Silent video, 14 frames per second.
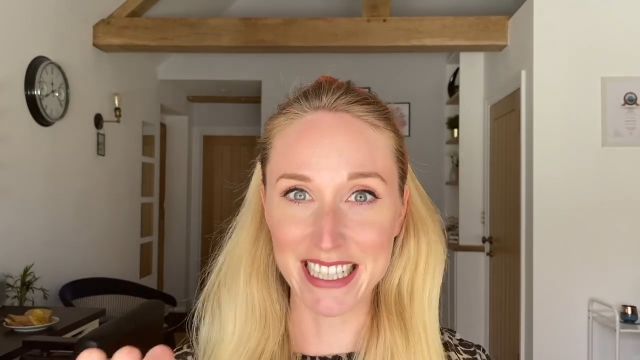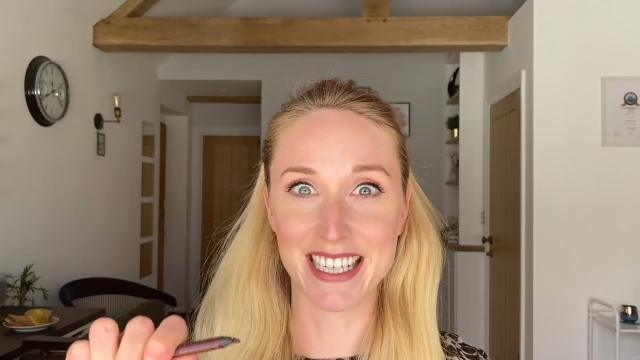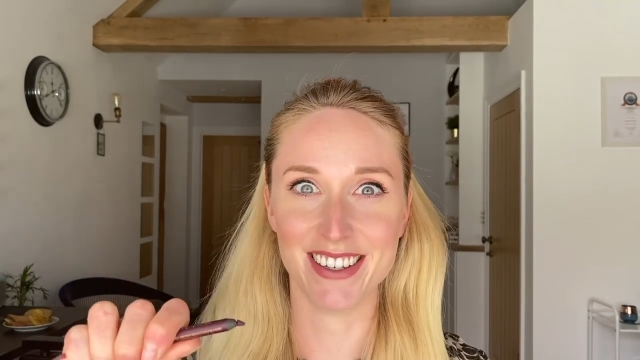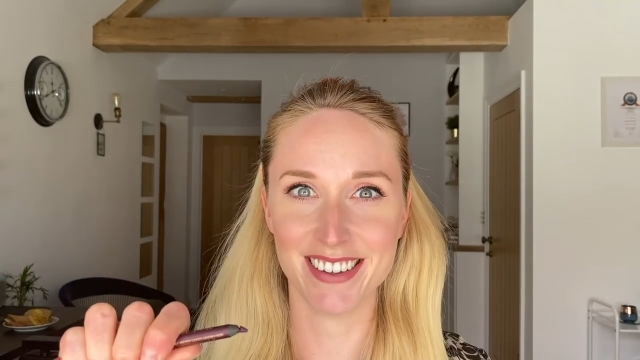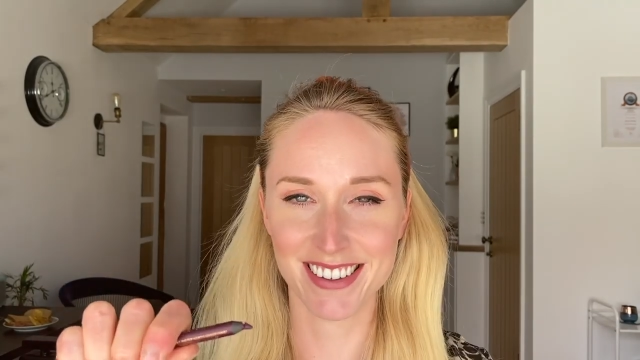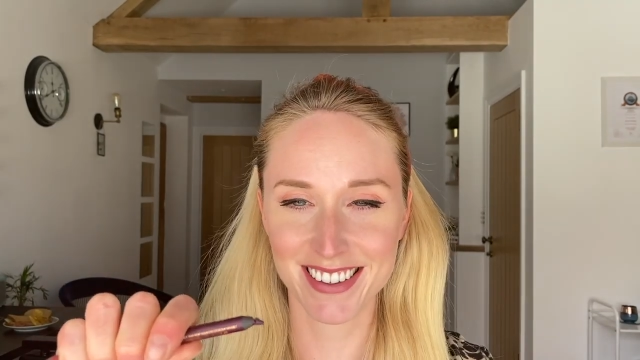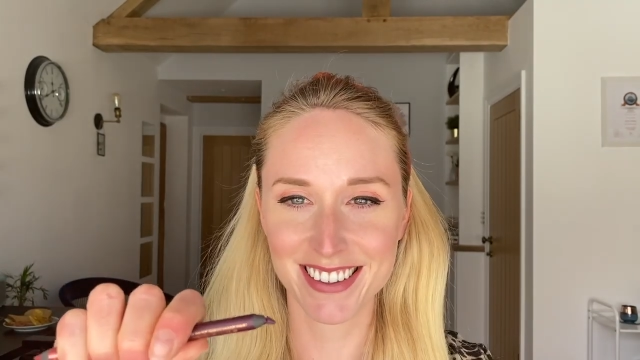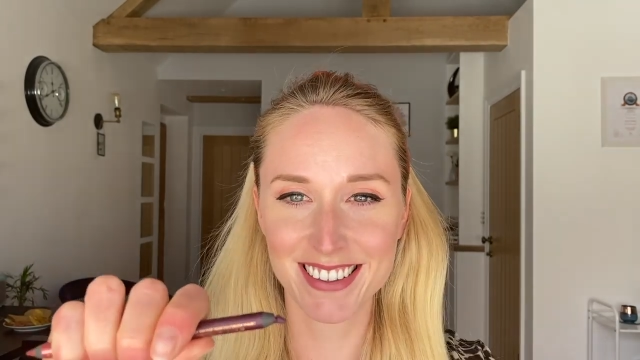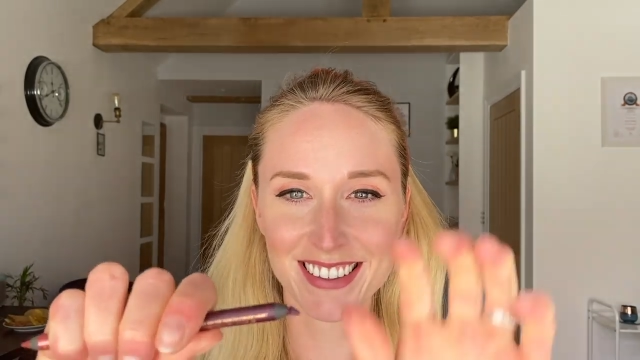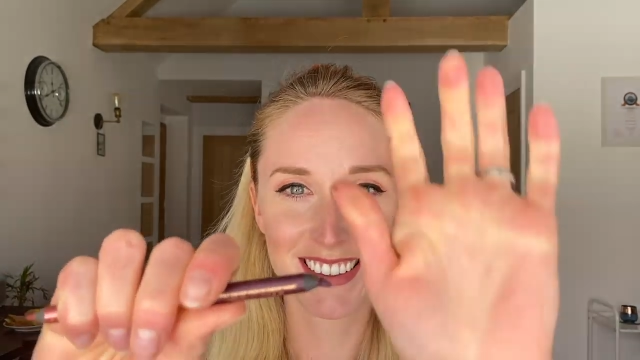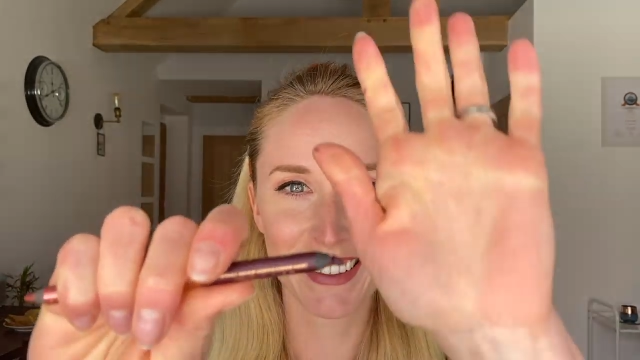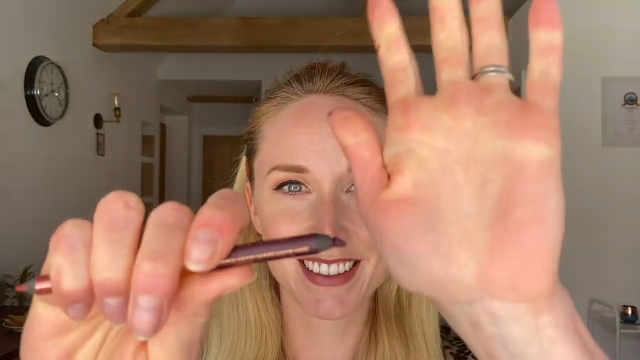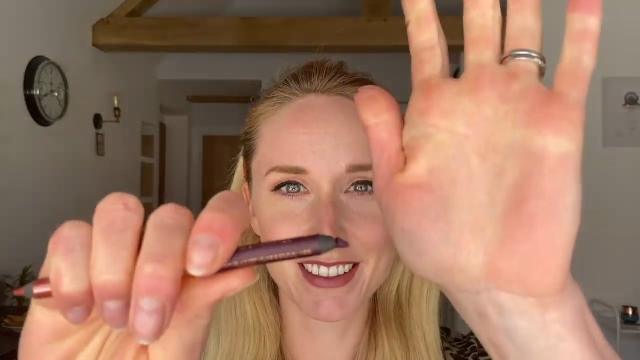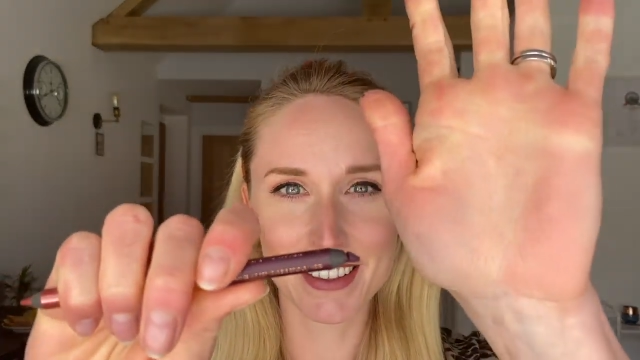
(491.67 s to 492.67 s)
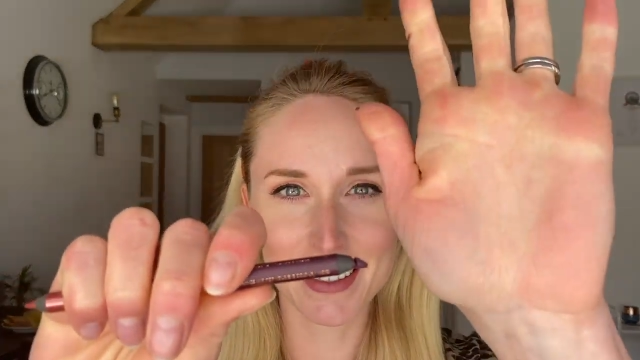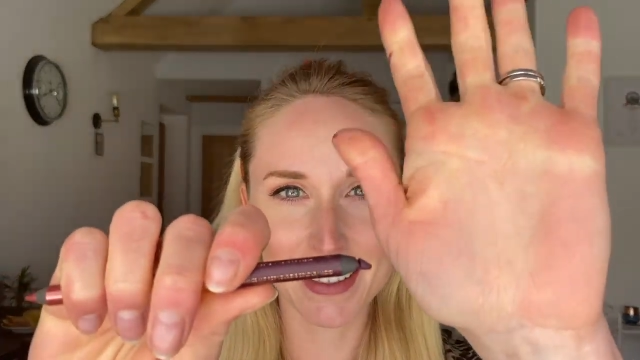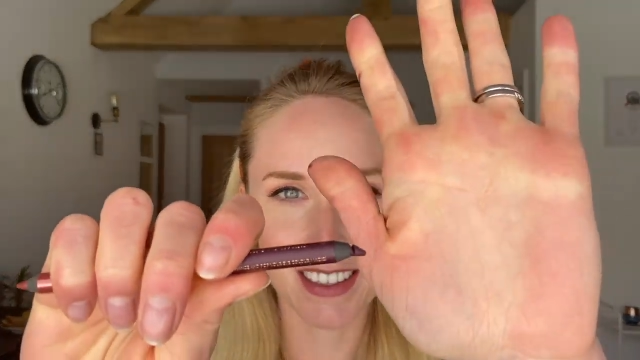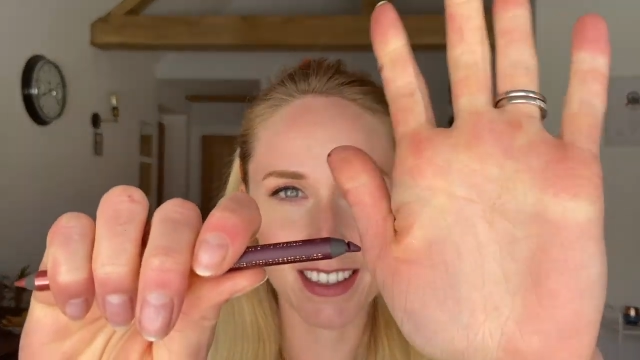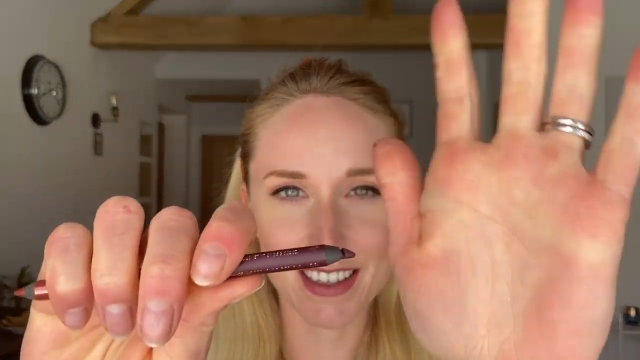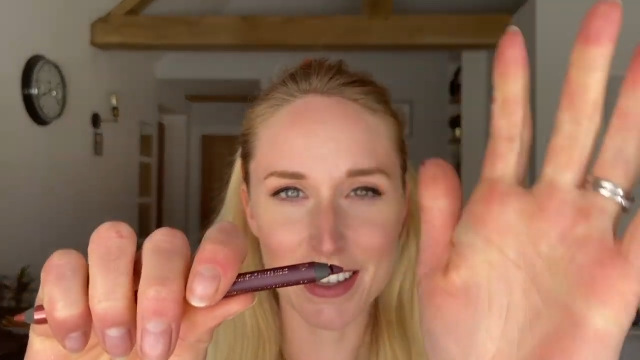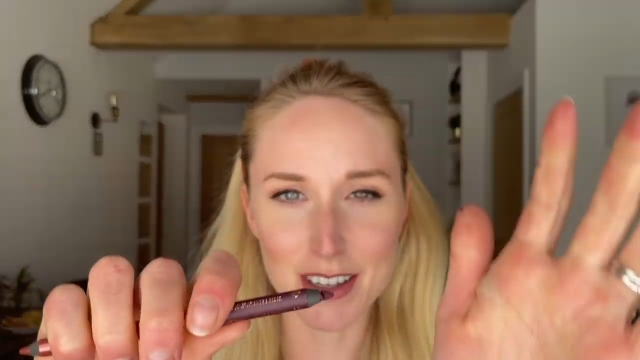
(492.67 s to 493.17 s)
And when I finally did it,
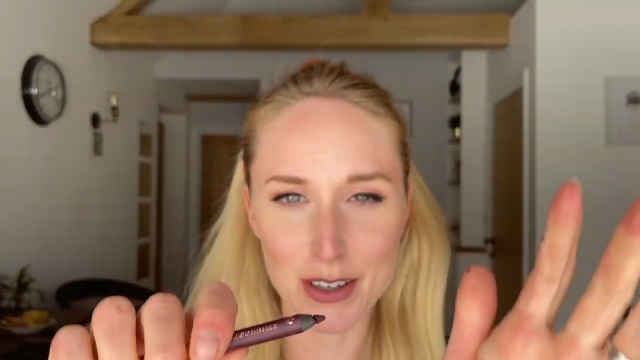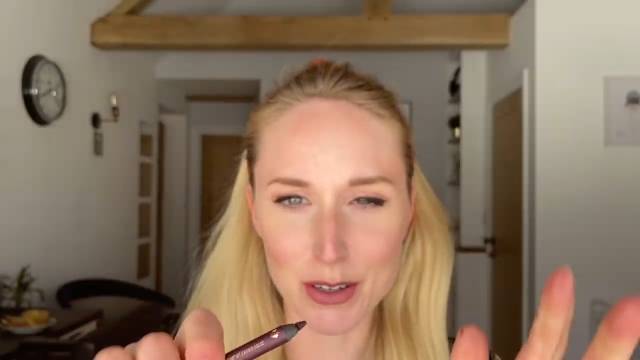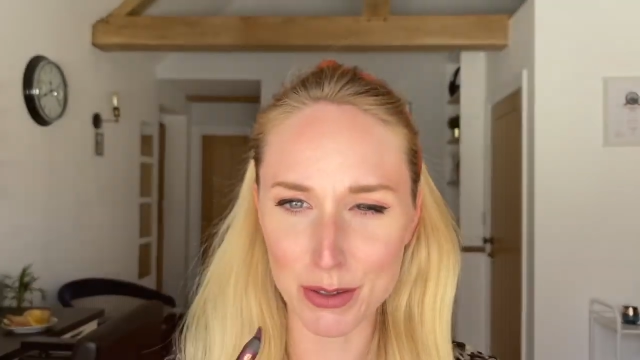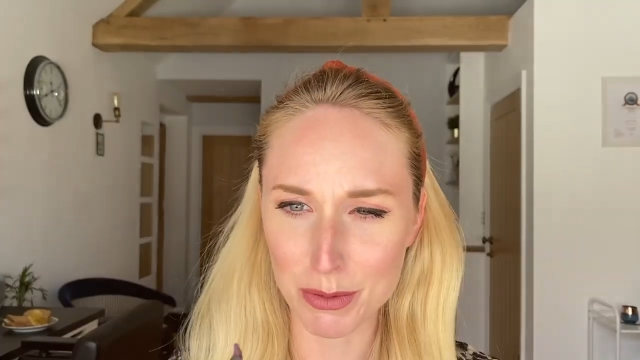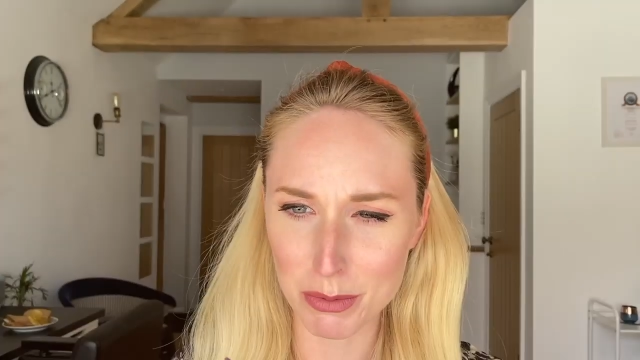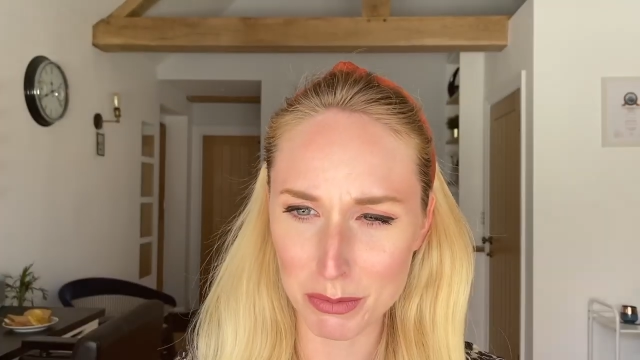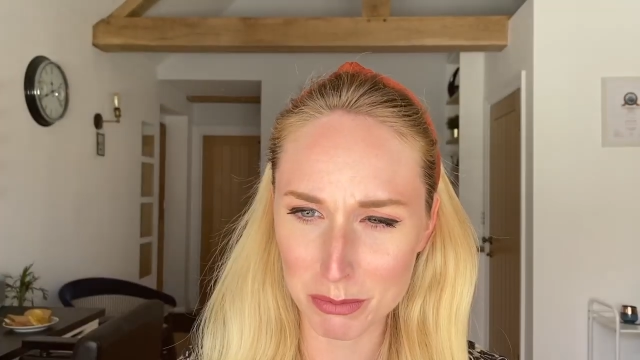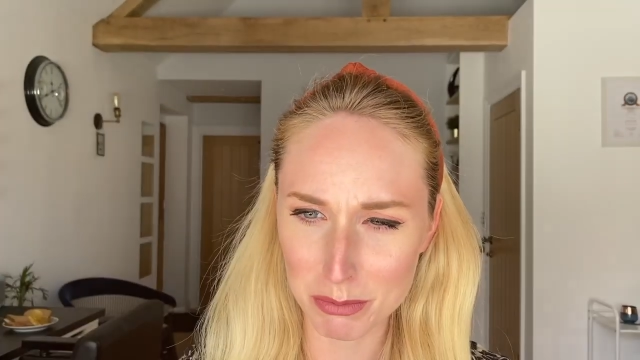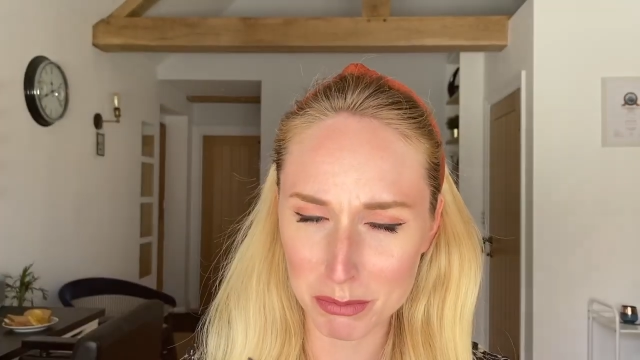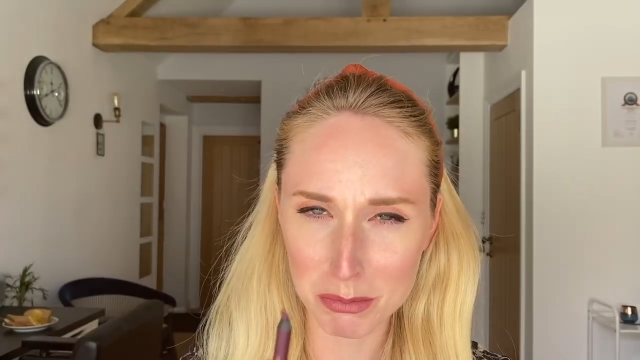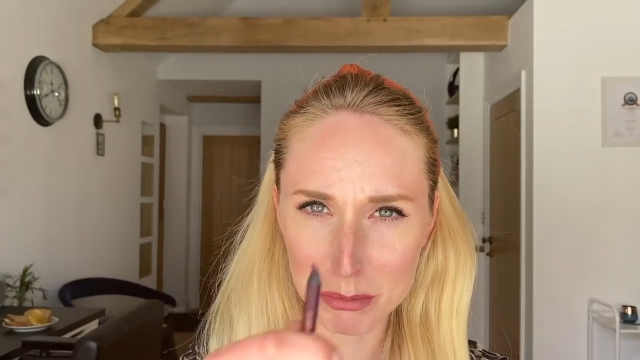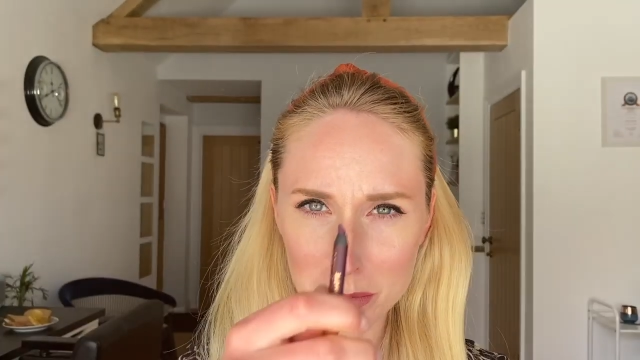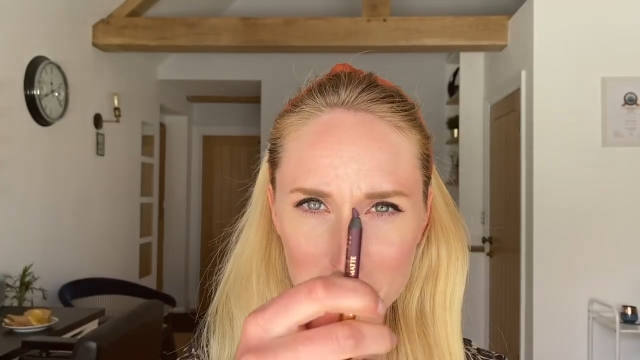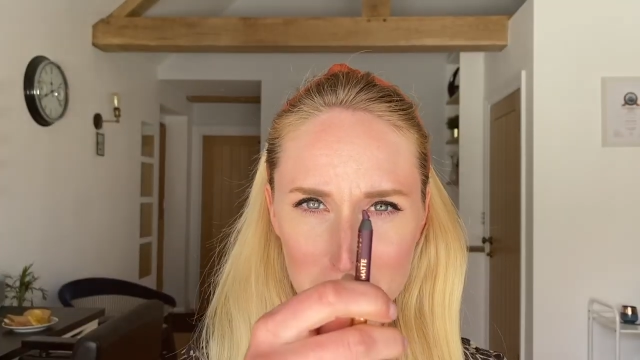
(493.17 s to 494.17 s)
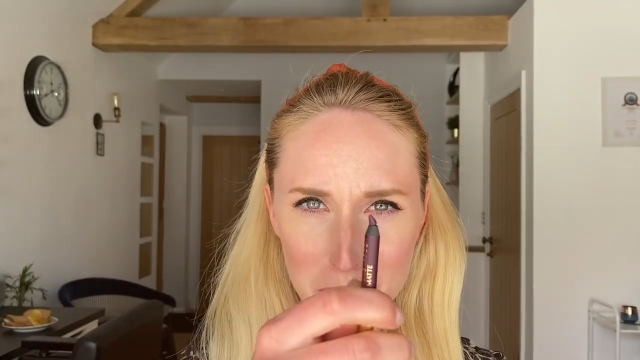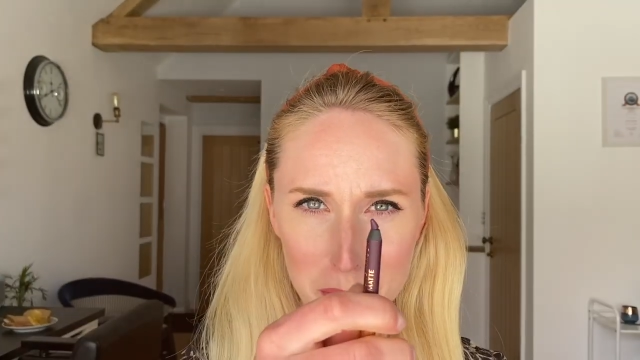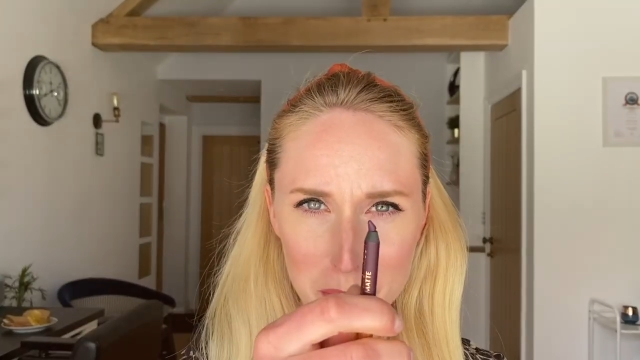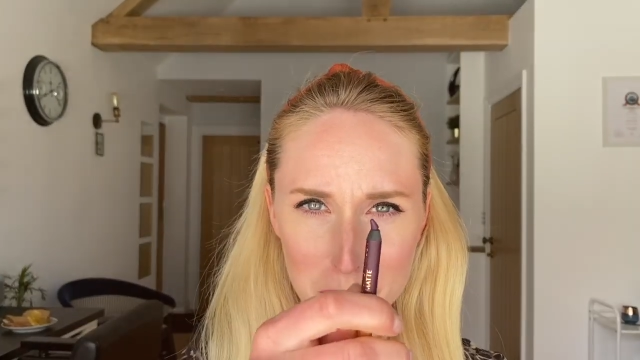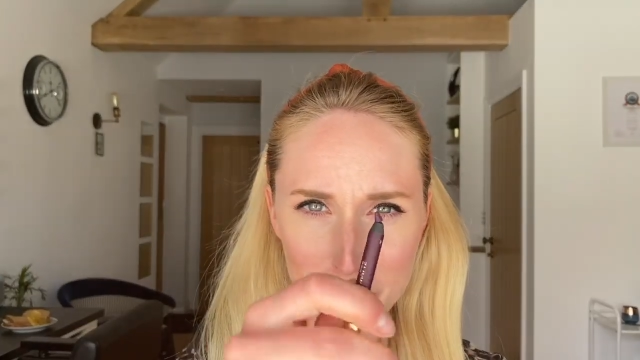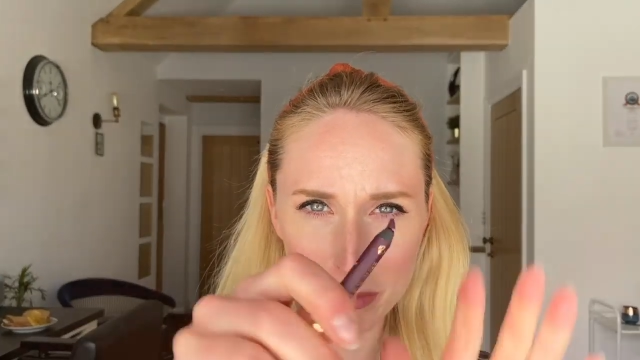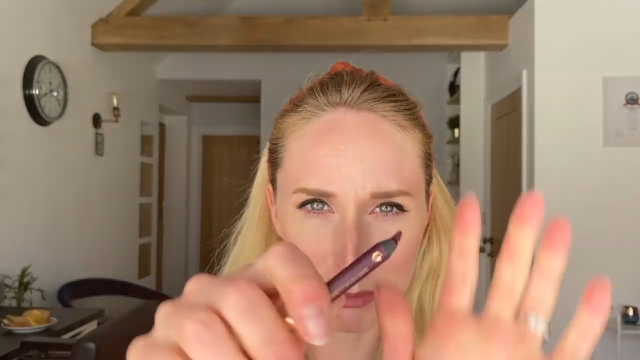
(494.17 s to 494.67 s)
it broke, which I was sad,